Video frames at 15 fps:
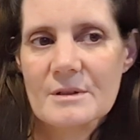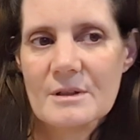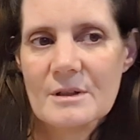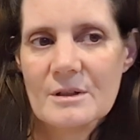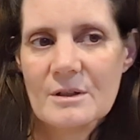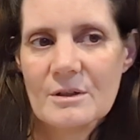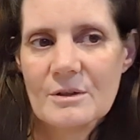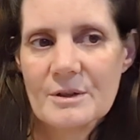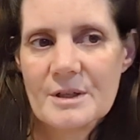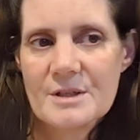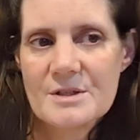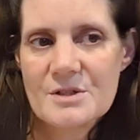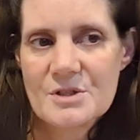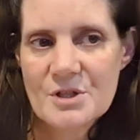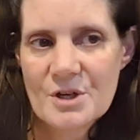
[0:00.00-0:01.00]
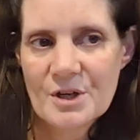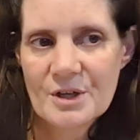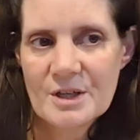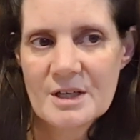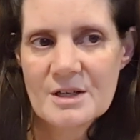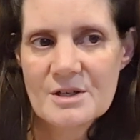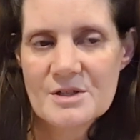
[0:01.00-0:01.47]
along its
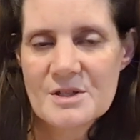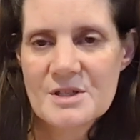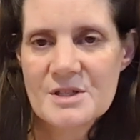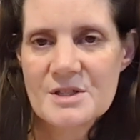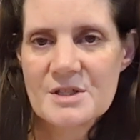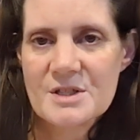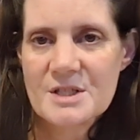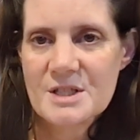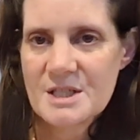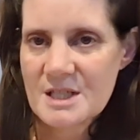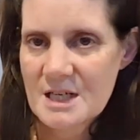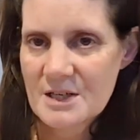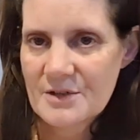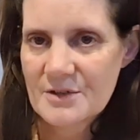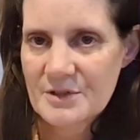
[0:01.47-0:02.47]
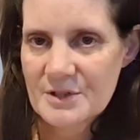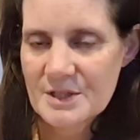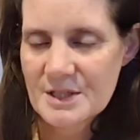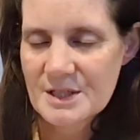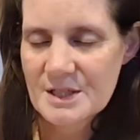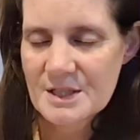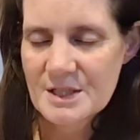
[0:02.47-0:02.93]
journey, because it's
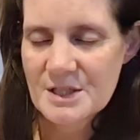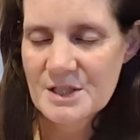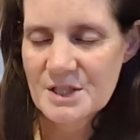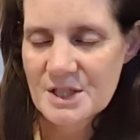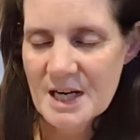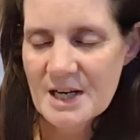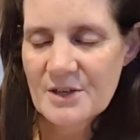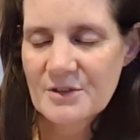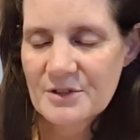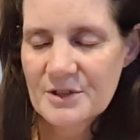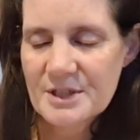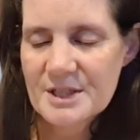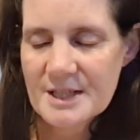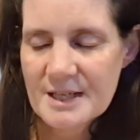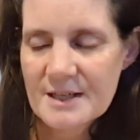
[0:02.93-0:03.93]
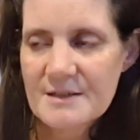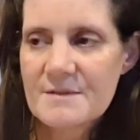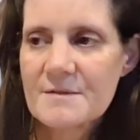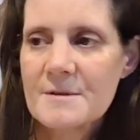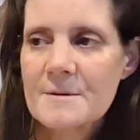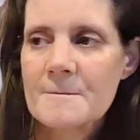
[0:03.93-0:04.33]
degenerative,